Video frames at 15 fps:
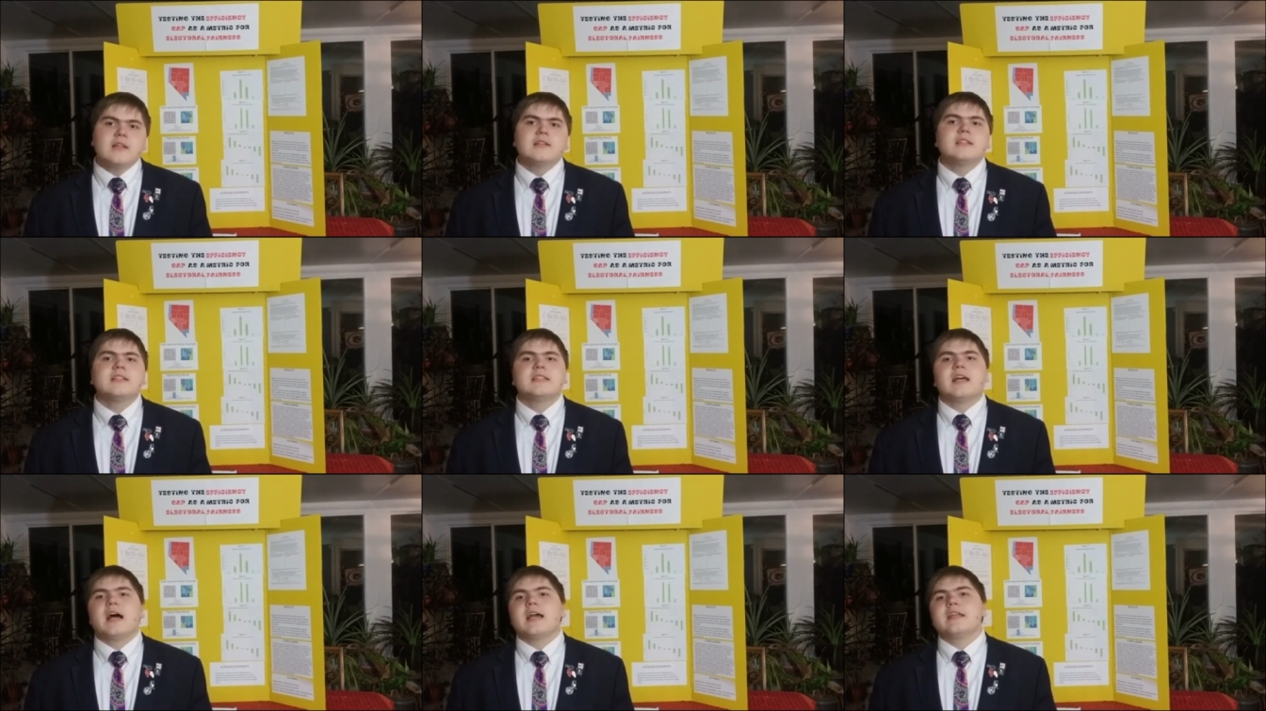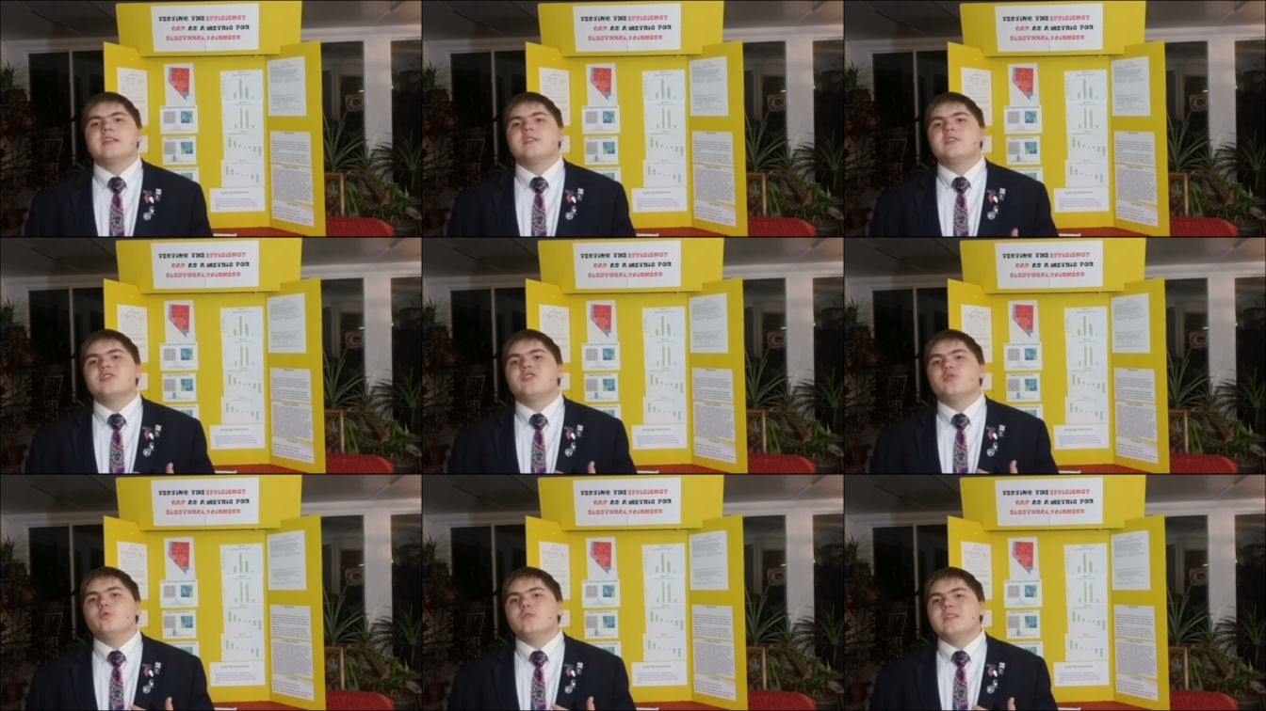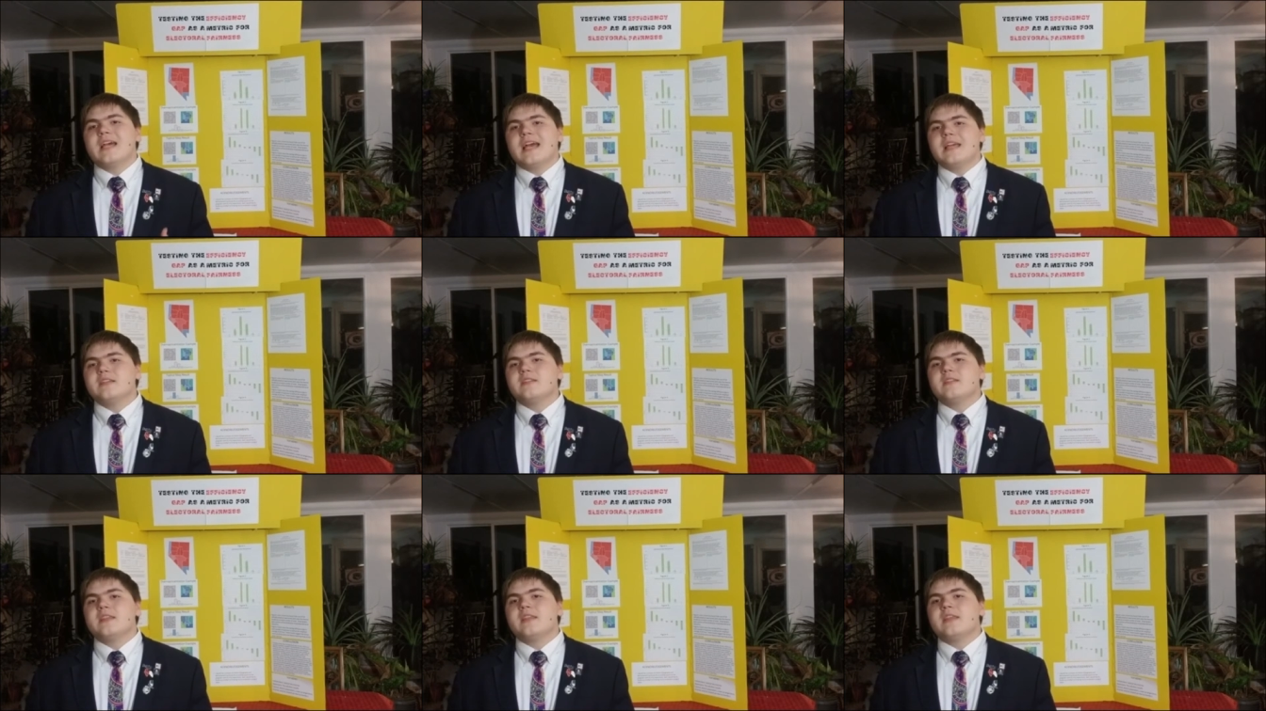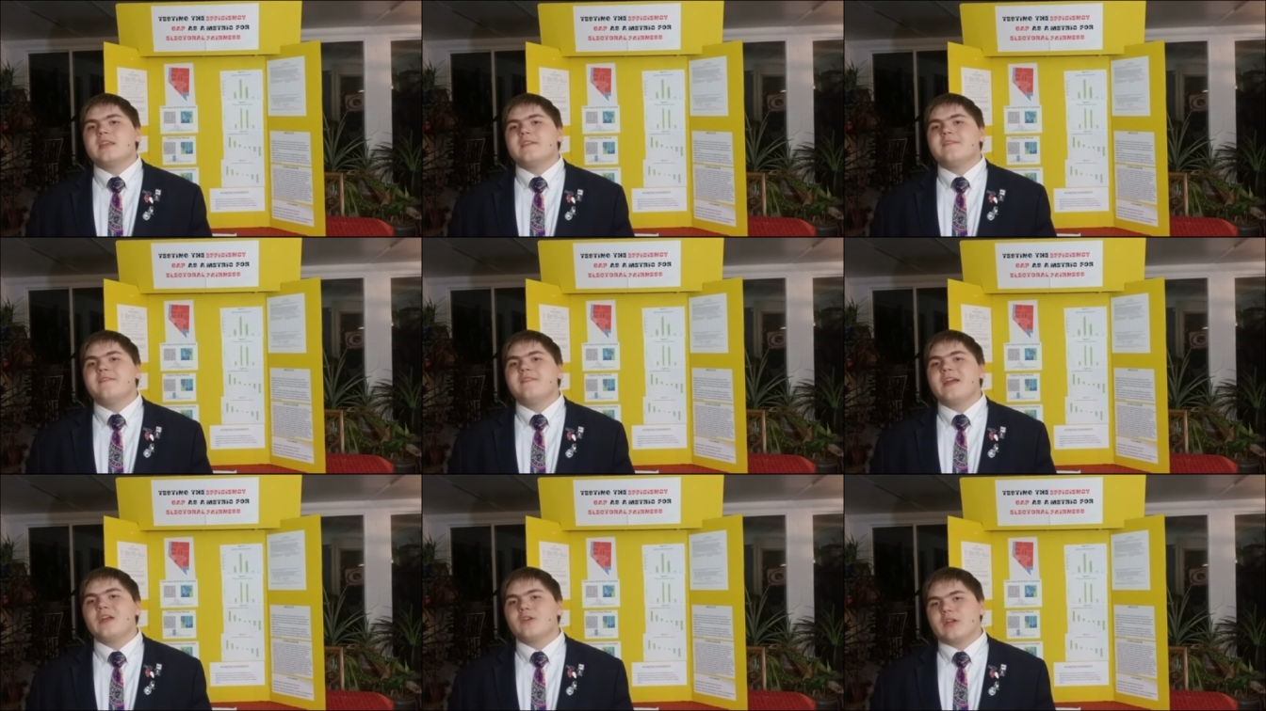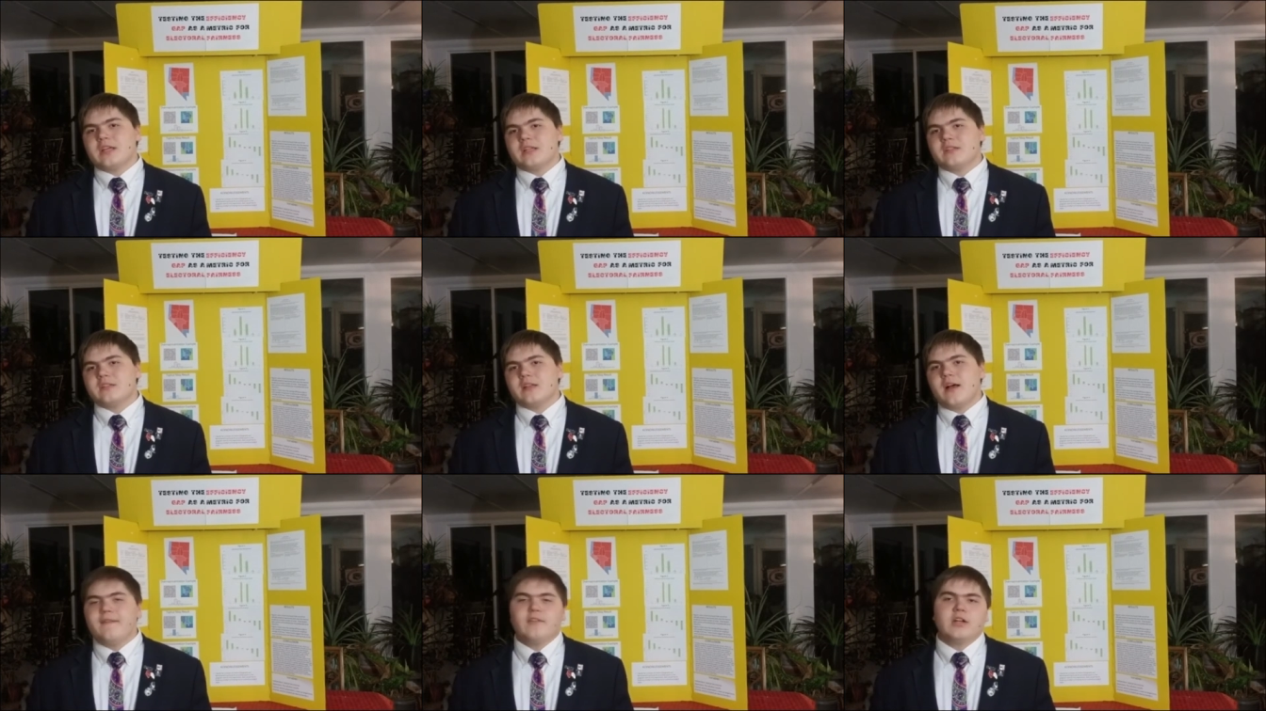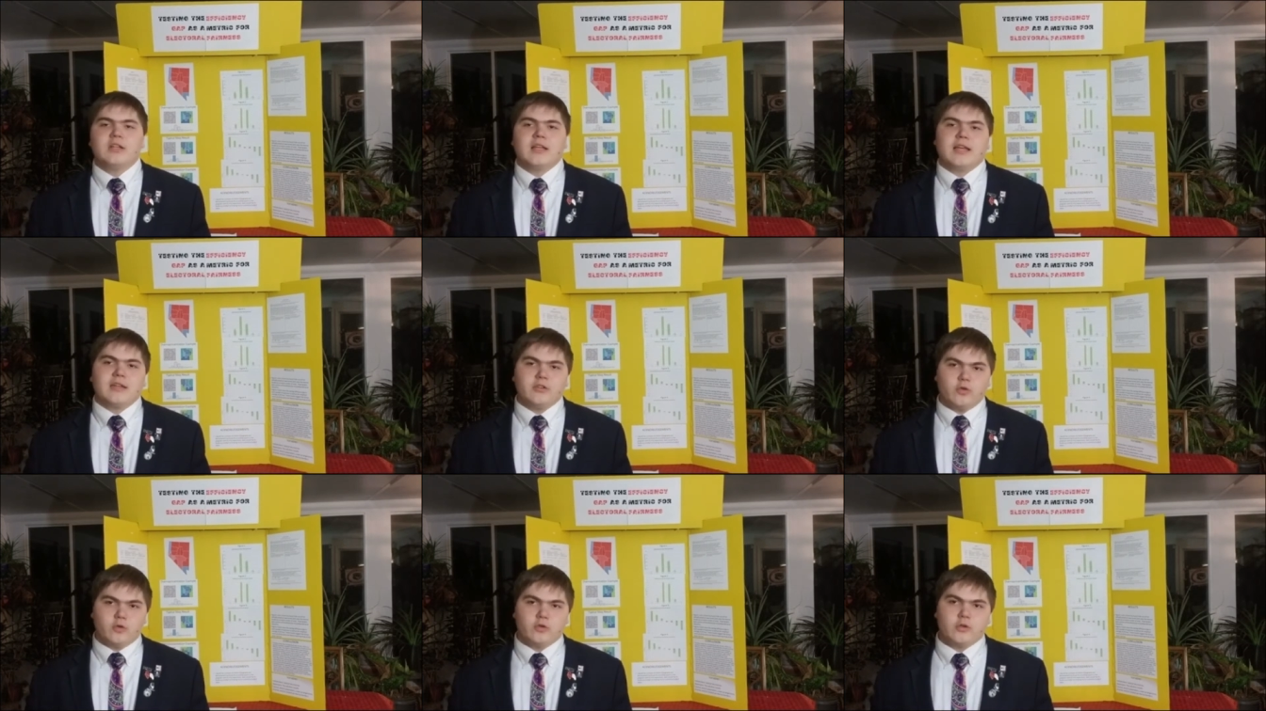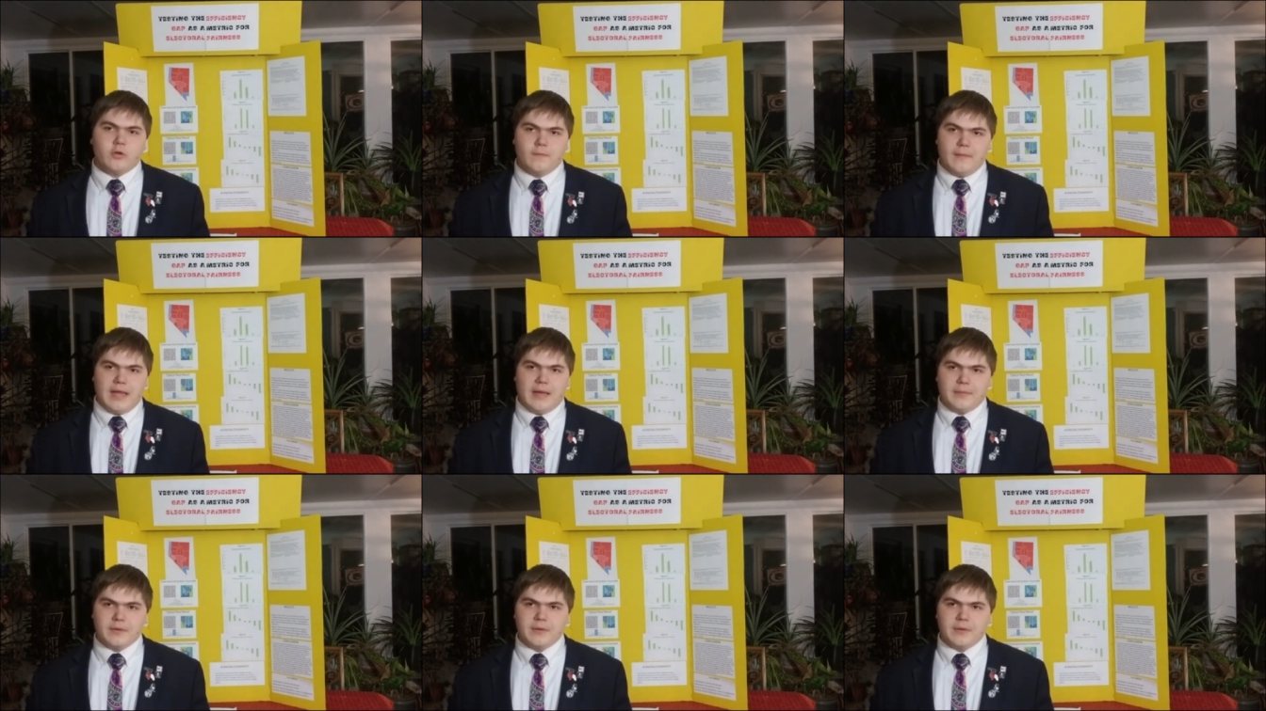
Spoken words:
designed to test the fairness of an electoral map.